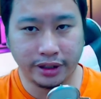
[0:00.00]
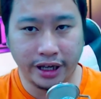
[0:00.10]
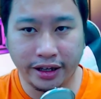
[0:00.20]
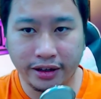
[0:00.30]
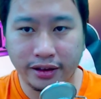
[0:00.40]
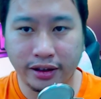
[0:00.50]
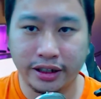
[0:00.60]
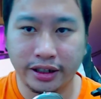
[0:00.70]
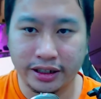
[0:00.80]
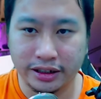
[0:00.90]
anything
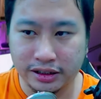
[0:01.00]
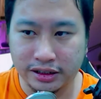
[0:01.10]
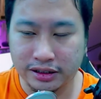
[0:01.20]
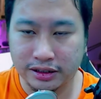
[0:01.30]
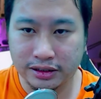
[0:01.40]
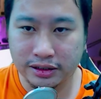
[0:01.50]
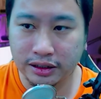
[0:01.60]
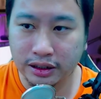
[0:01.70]
that is